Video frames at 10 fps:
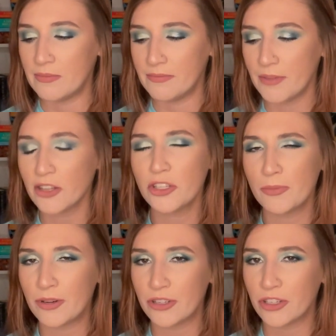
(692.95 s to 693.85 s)
Not
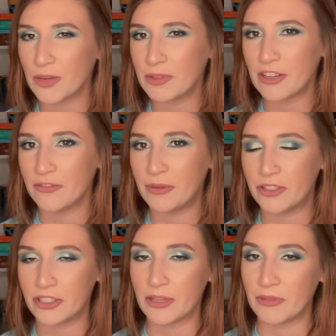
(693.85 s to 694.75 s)
super descriptive, but
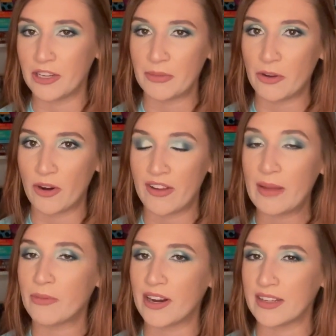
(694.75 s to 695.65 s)
just something to be aware of,
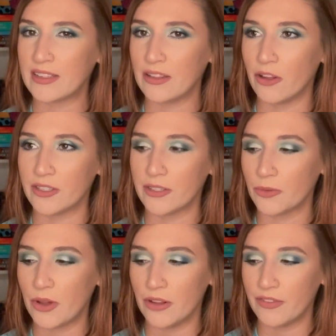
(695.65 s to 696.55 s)
and pregnancy loss as
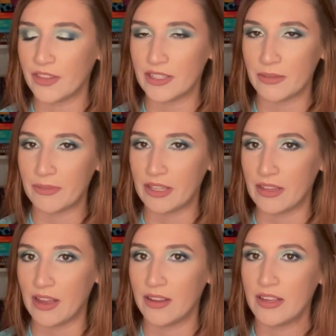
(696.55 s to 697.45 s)
well. If that's something
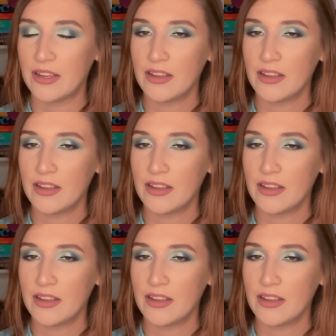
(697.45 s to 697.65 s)
that